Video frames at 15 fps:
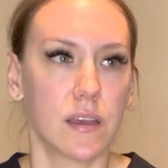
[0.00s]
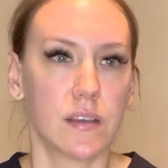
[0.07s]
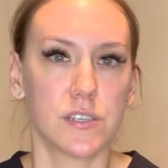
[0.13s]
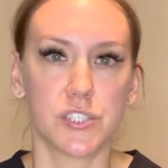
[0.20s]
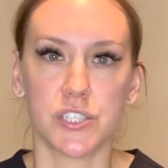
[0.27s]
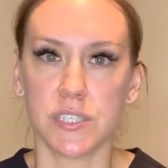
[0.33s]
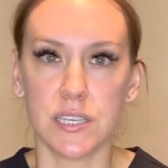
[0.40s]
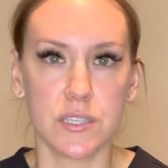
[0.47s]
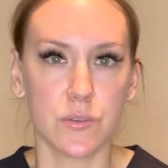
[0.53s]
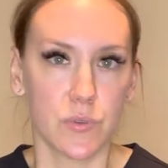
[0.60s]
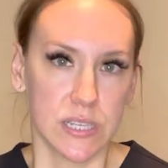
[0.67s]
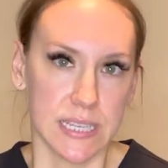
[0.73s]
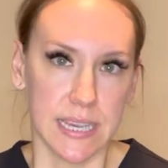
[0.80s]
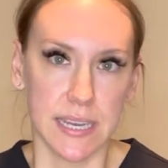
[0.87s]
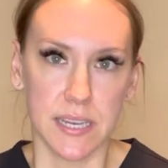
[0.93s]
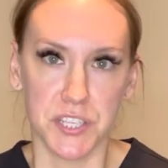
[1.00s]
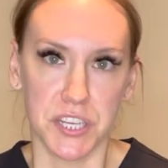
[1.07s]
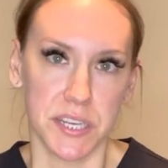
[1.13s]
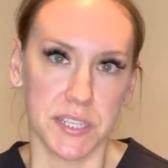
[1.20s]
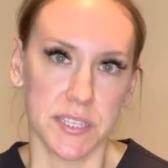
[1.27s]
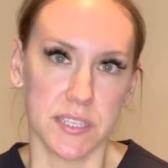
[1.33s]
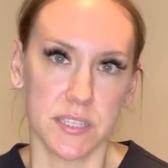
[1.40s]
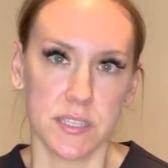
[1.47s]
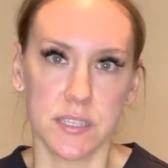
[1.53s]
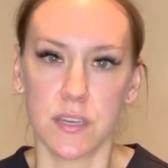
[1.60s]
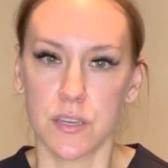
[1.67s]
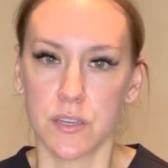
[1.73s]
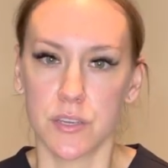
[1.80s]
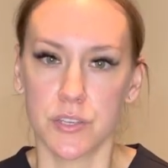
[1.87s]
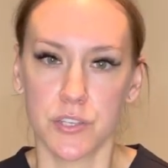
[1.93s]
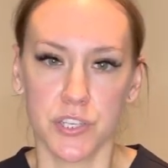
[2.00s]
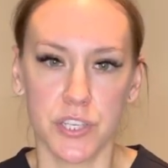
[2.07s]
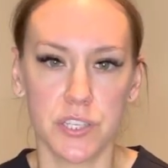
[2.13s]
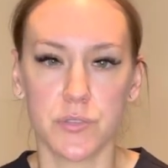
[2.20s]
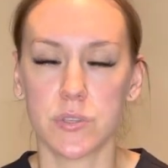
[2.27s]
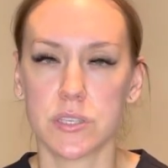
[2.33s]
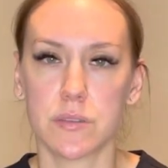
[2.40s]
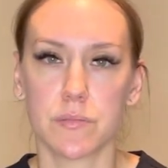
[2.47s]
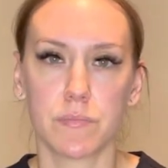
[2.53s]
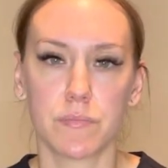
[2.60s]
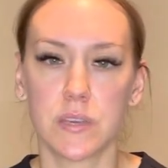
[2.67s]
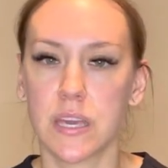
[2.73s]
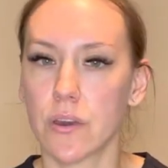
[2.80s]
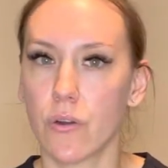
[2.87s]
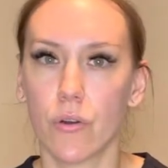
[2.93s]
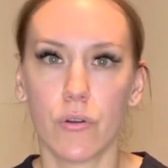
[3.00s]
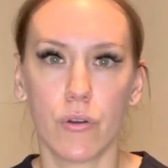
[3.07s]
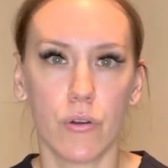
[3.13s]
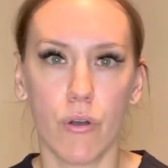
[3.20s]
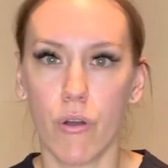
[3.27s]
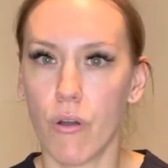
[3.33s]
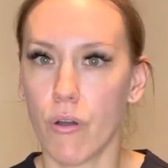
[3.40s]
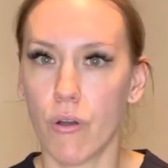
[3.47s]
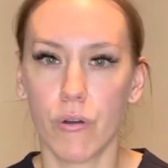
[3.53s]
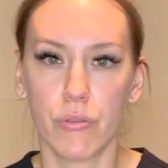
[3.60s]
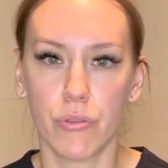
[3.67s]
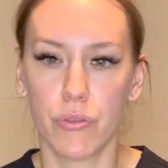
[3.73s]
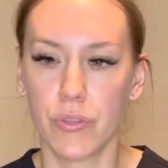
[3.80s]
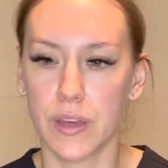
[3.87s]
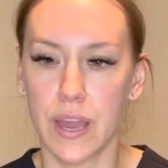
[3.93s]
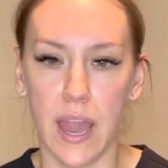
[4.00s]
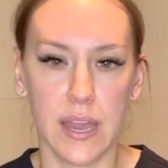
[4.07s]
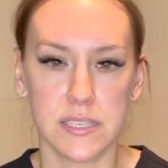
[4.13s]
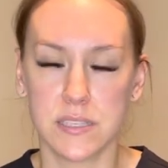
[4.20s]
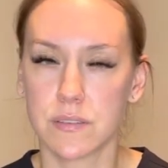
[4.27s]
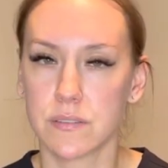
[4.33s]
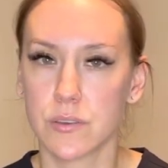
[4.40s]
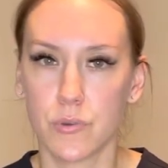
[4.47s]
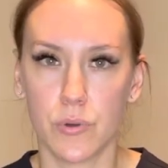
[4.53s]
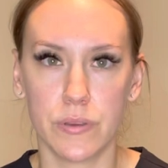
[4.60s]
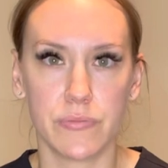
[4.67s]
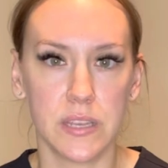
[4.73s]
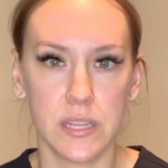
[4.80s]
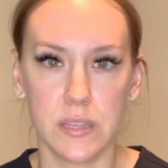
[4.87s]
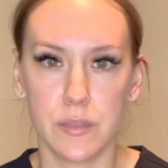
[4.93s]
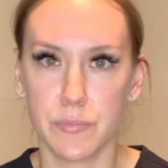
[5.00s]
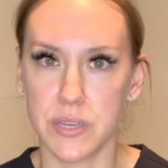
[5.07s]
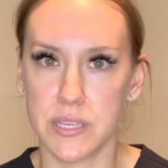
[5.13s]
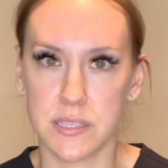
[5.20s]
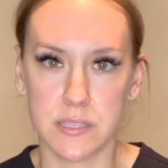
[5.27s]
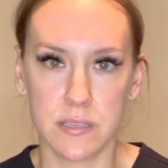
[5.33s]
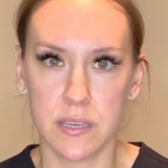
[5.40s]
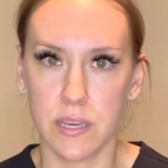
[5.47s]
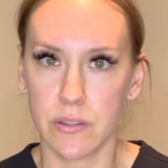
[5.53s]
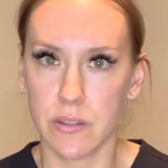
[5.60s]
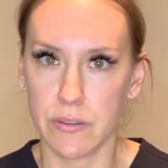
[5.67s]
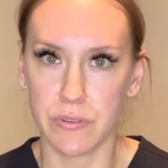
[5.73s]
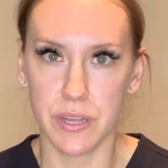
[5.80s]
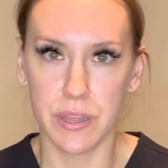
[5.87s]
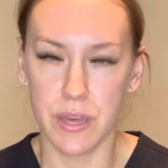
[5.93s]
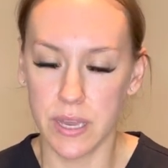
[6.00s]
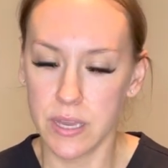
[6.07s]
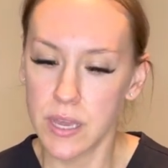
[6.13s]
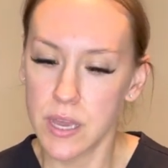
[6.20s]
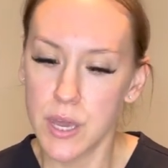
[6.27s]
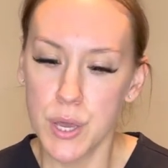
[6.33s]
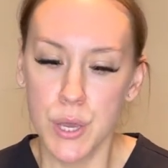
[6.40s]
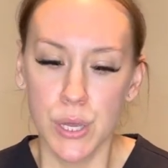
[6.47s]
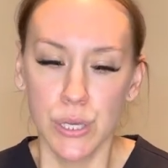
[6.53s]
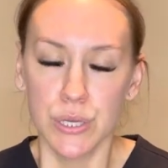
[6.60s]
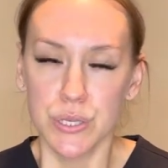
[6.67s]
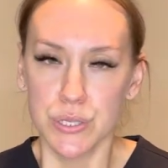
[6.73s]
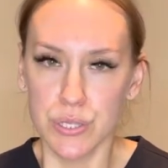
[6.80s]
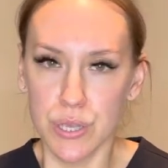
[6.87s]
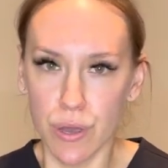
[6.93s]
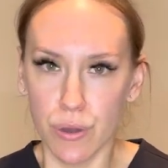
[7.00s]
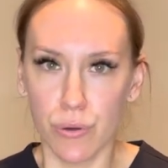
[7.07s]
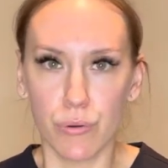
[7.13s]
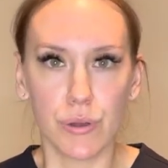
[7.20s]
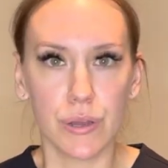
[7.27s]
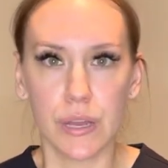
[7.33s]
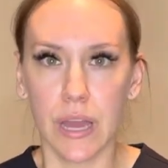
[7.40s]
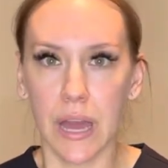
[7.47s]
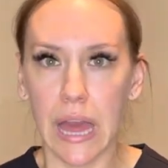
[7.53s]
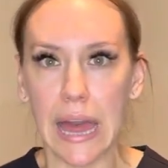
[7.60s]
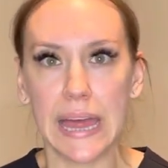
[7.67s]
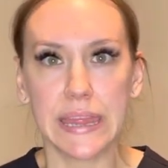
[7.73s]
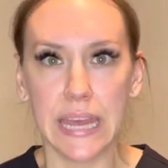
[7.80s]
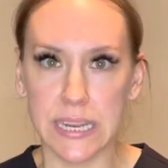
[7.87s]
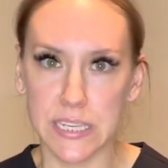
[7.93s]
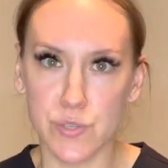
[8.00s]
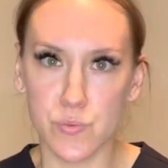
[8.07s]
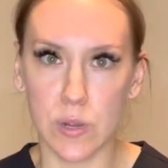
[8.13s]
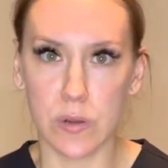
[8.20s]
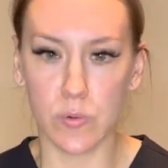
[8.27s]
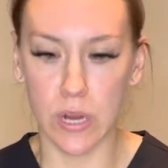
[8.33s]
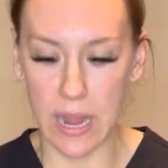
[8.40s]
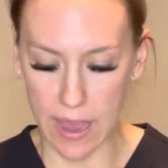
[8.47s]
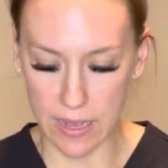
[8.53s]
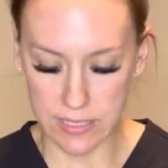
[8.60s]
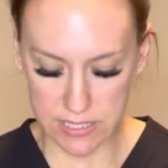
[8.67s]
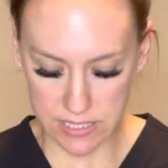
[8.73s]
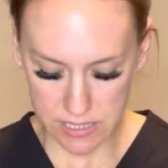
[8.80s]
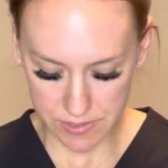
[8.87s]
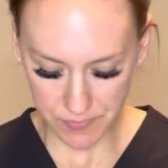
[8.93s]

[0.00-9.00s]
she doesn't want to take any chances. She just wants to kill all the guys. Quit feeding the beast, kill everything. So that is where we're at